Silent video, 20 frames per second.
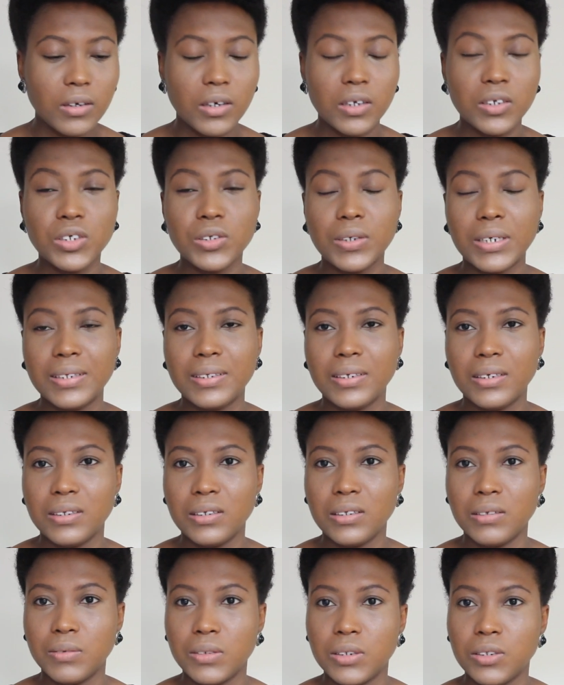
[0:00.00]
I tried
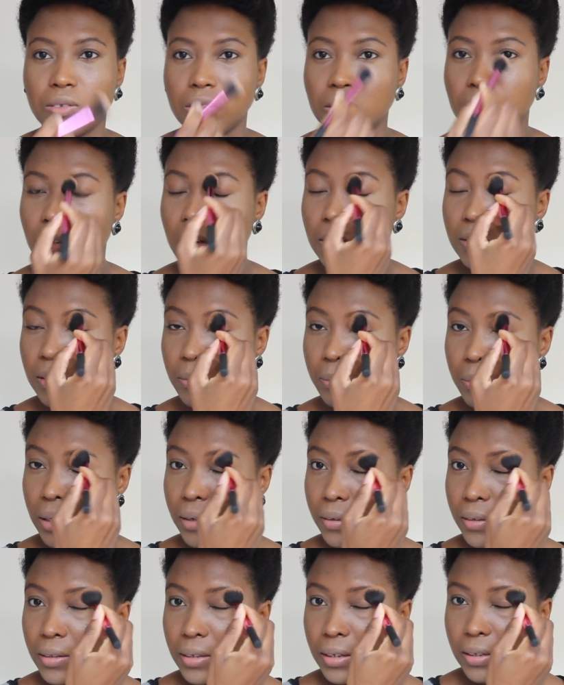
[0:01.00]
setting up the translucent
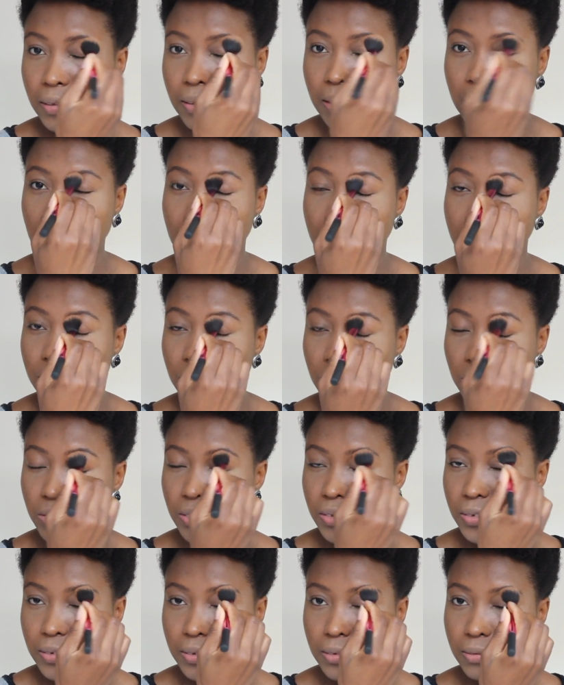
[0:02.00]
powder the other day and it
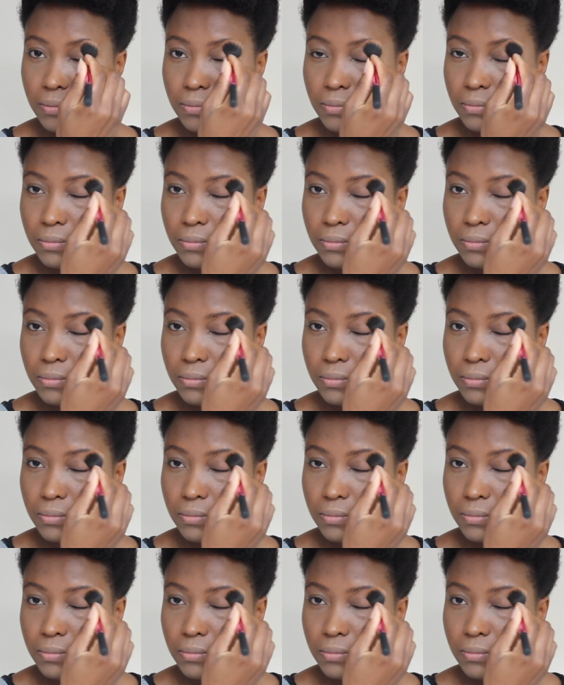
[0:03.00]
just